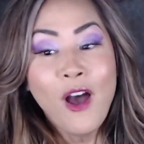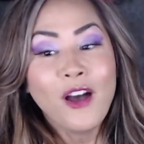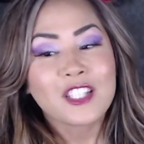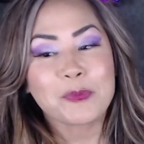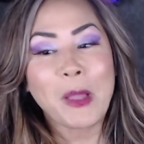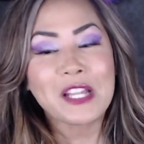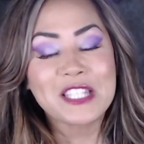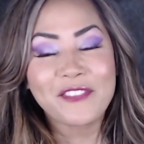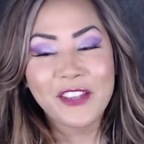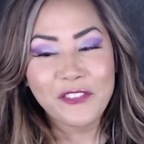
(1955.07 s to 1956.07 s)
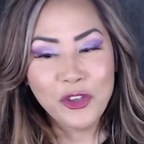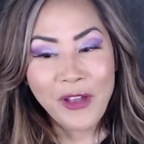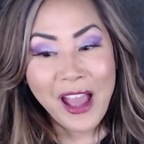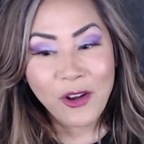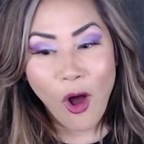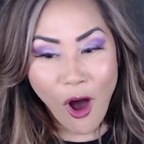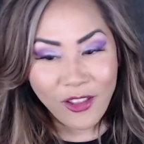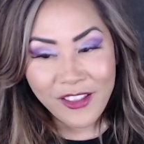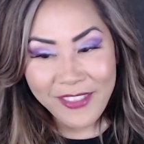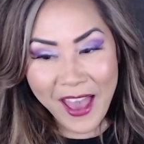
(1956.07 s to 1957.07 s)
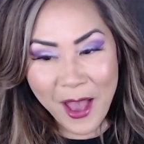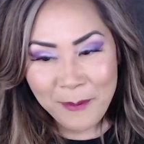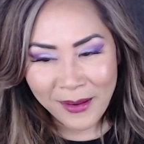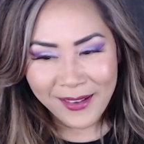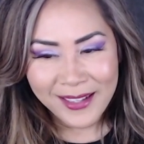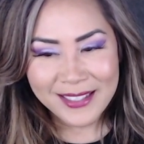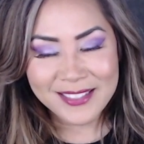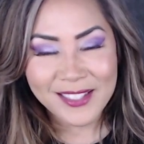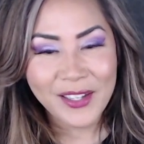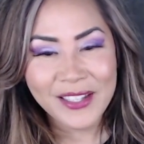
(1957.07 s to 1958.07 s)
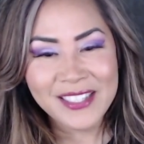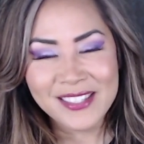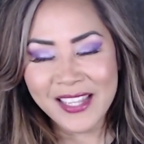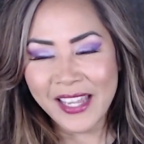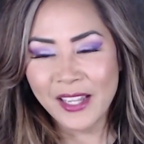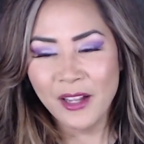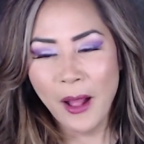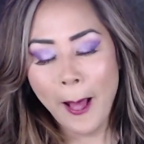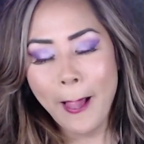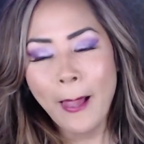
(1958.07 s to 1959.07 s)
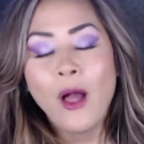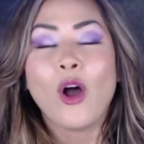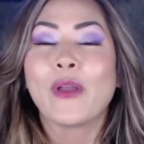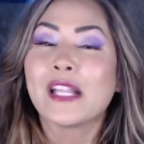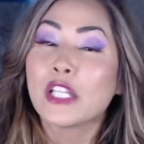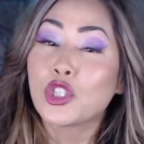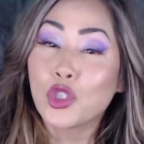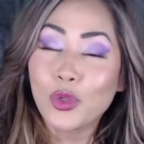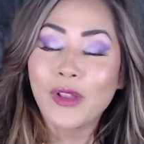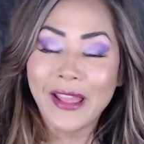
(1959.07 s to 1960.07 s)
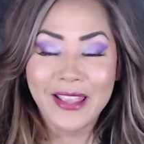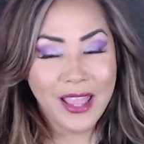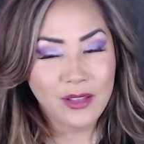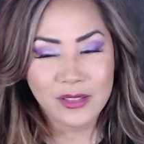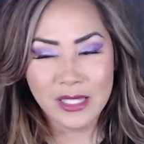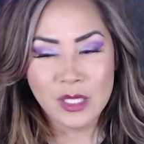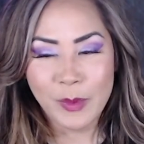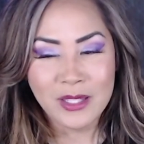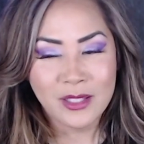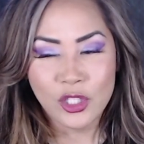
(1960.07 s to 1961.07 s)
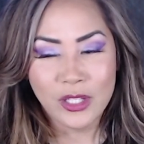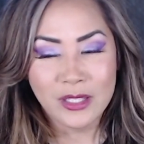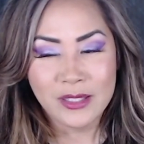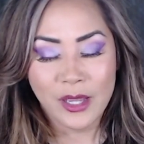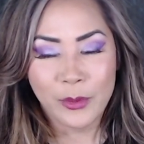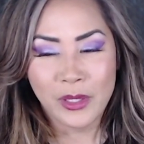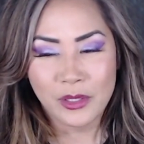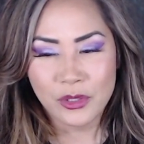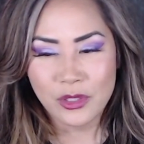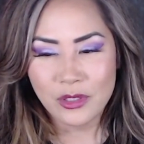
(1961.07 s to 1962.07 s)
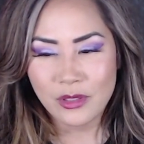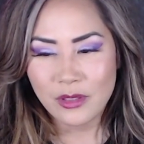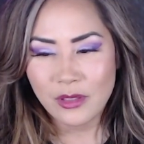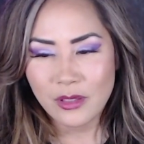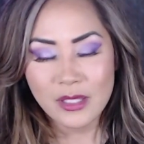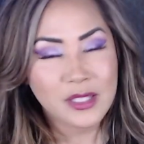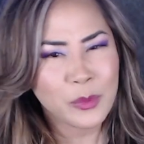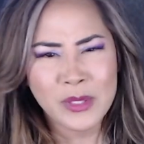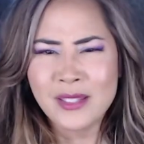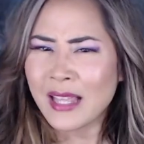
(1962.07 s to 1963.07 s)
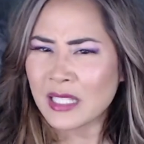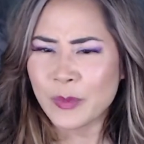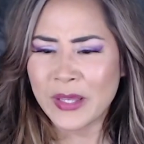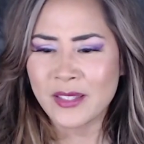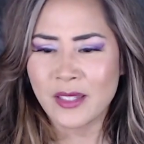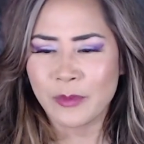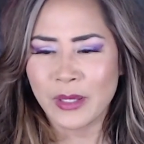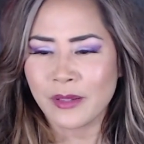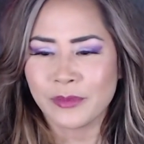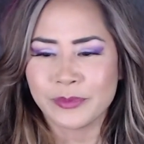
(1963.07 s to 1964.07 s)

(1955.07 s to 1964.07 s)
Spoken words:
Spike TV, you had all of them? Seriously? Okay, did you like KFC spicy chicken sandwich? Because it wasn't that spicy to me.